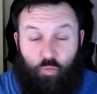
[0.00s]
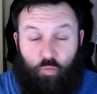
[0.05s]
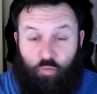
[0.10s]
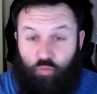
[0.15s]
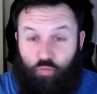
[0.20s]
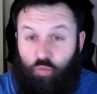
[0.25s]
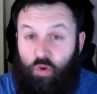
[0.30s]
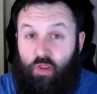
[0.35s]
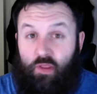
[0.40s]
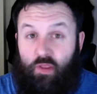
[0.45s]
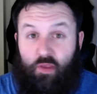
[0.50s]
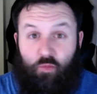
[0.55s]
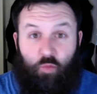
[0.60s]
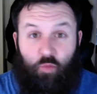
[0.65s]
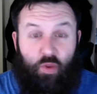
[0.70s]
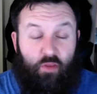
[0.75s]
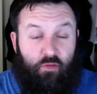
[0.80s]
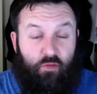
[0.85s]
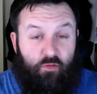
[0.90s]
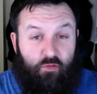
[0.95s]
really
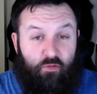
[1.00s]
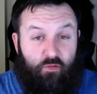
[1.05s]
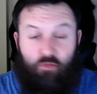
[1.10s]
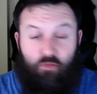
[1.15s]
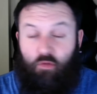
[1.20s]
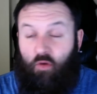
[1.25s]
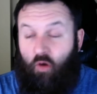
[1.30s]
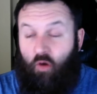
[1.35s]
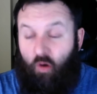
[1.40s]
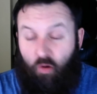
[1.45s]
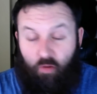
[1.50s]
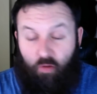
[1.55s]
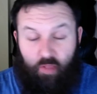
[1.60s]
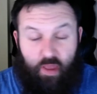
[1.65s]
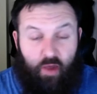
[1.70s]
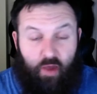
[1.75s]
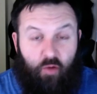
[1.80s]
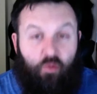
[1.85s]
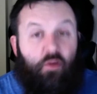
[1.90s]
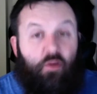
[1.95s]
went all
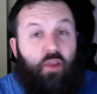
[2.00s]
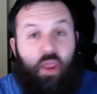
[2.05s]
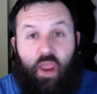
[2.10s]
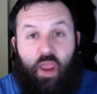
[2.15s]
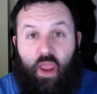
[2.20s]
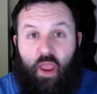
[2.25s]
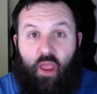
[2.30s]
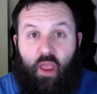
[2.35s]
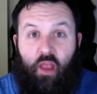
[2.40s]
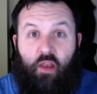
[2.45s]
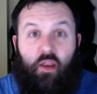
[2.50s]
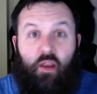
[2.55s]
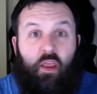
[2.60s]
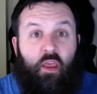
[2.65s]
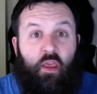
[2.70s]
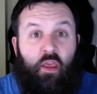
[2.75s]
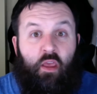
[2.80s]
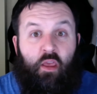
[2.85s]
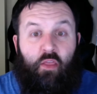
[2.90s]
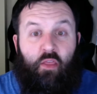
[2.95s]
out and
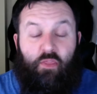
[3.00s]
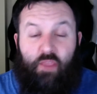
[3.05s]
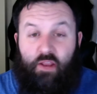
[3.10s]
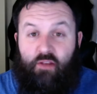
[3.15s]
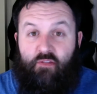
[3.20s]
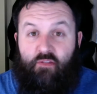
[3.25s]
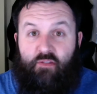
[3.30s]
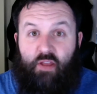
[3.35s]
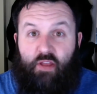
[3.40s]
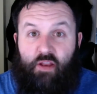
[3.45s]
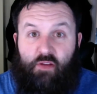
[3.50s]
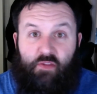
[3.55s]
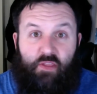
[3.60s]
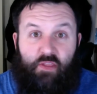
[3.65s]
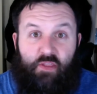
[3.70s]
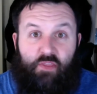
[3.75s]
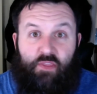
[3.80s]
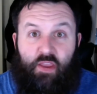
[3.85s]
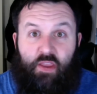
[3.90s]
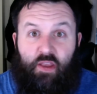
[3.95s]
they decided
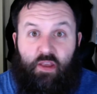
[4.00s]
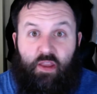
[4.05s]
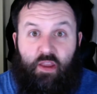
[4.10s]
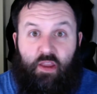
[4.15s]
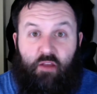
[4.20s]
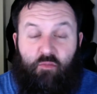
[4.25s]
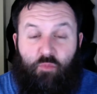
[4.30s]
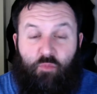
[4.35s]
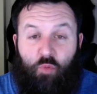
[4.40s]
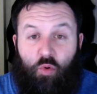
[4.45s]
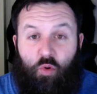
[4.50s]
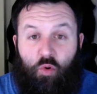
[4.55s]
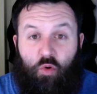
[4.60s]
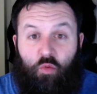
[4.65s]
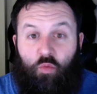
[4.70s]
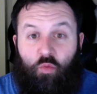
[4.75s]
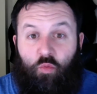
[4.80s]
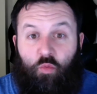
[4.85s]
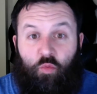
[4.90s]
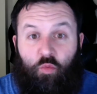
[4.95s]
that they need
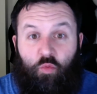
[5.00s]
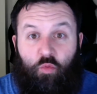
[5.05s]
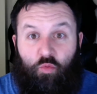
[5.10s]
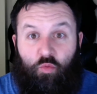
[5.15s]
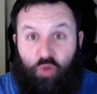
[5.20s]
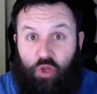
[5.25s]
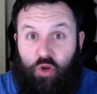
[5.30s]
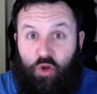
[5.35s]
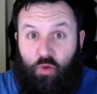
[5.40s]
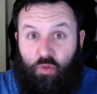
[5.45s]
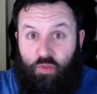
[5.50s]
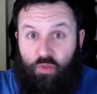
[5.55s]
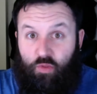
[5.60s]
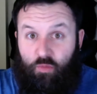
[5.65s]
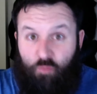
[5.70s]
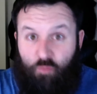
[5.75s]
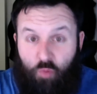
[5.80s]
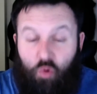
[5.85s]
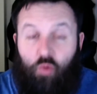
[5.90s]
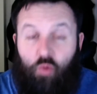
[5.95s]
more,
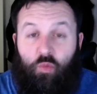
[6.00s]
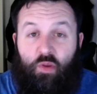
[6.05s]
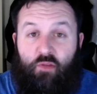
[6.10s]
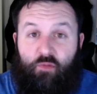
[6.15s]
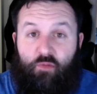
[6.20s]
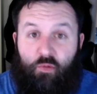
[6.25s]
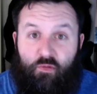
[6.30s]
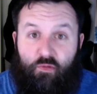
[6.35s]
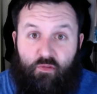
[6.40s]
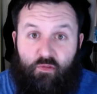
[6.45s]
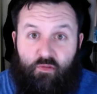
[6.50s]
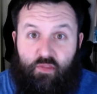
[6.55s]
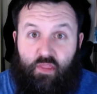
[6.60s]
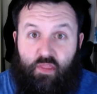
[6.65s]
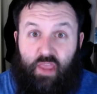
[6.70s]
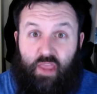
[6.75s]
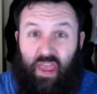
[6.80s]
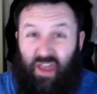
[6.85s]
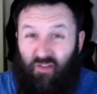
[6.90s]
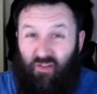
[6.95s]
more resources
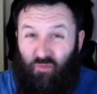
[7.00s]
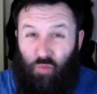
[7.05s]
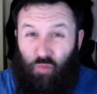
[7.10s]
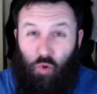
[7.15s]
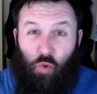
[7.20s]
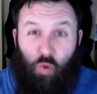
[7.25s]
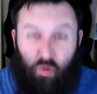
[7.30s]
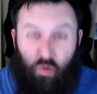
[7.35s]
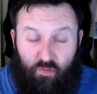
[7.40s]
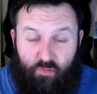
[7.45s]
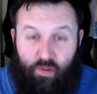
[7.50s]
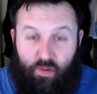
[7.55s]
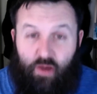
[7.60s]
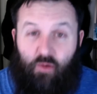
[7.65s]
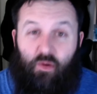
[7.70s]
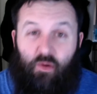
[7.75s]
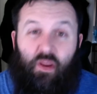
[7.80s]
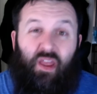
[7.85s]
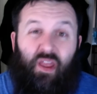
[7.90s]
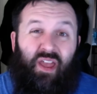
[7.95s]
than they have, more
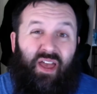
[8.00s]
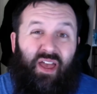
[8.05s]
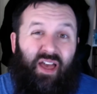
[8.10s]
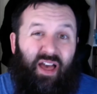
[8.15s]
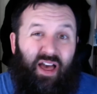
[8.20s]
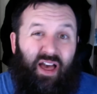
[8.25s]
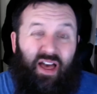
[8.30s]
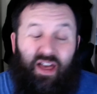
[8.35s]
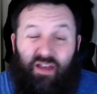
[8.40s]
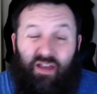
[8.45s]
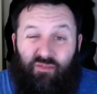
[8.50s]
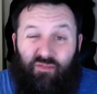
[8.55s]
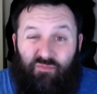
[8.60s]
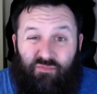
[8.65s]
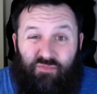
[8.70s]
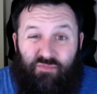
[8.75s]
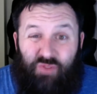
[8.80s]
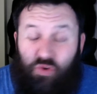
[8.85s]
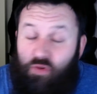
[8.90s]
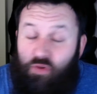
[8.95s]
horsepower,
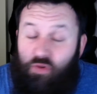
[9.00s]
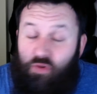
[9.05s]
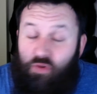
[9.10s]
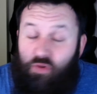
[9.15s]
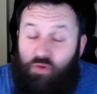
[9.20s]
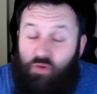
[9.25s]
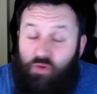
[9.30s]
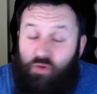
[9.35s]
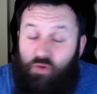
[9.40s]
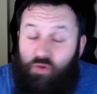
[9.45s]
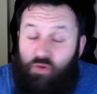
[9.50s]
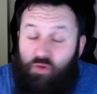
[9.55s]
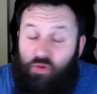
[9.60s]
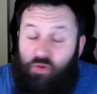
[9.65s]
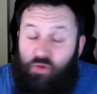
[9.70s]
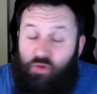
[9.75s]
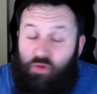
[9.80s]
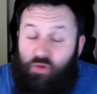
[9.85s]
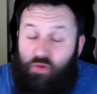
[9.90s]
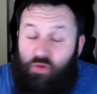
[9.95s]
you're kind of at the
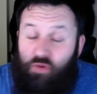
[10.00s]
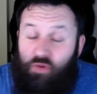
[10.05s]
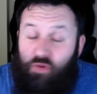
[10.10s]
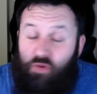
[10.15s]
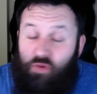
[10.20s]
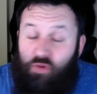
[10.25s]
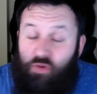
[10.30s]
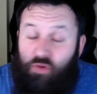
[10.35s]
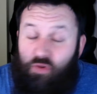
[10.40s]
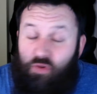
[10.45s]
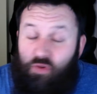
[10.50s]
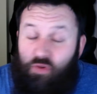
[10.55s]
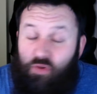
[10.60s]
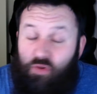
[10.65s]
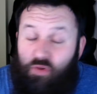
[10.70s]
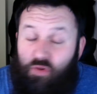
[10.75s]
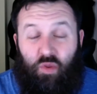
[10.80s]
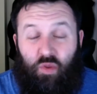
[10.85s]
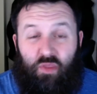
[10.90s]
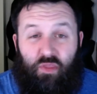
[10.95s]
mercy of it.
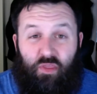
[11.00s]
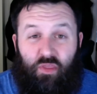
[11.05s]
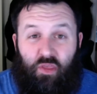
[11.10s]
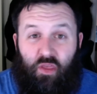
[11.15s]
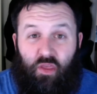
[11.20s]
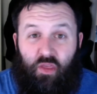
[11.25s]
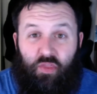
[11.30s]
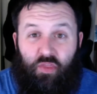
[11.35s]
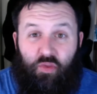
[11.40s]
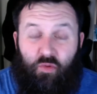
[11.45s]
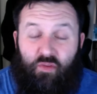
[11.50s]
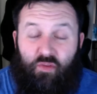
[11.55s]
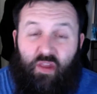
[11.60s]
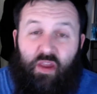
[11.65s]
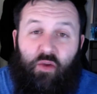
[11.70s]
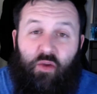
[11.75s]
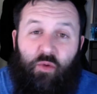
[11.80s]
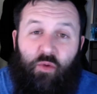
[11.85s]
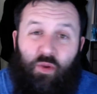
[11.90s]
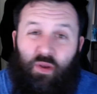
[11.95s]
Whereas with those
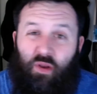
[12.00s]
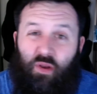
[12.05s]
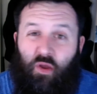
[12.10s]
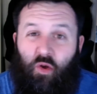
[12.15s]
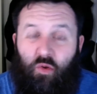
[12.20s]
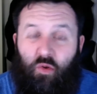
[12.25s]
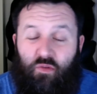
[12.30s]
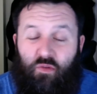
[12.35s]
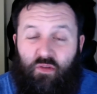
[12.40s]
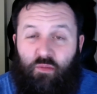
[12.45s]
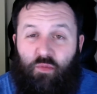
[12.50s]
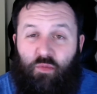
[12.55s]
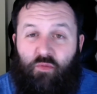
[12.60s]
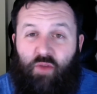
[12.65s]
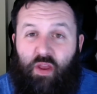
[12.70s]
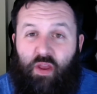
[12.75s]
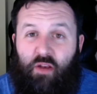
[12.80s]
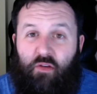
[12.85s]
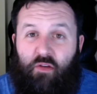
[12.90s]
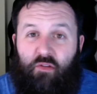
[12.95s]
higher end hosting
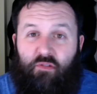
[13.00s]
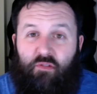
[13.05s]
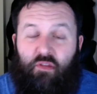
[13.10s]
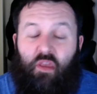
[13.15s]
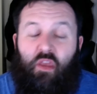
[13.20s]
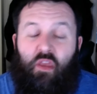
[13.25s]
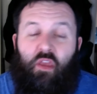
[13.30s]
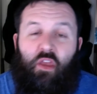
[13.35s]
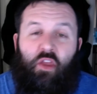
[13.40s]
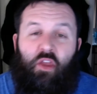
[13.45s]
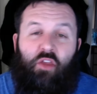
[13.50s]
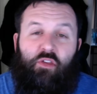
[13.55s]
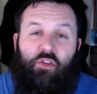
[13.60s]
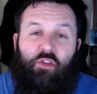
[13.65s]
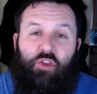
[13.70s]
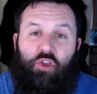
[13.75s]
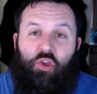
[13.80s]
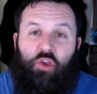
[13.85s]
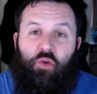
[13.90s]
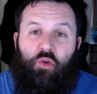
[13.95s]
providers,
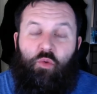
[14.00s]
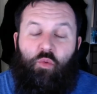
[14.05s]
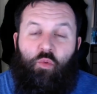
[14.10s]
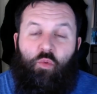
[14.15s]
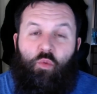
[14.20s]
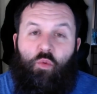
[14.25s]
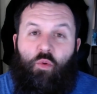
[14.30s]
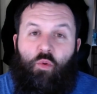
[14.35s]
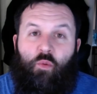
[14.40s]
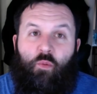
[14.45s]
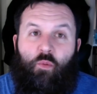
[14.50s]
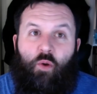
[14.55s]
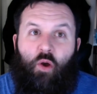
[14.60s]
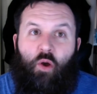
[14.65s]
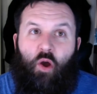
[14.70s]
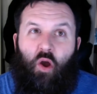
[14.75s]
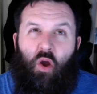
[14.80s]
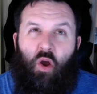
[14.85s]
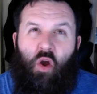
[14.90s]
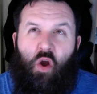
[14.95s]
you
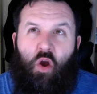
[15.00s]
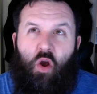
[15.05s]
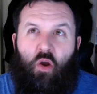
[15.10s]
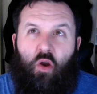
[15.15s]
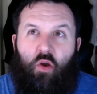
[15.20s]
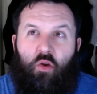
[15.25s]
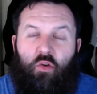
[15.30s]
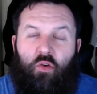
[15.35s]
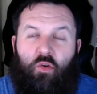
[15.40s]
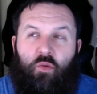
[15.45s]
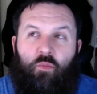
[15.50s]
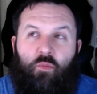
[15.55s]
are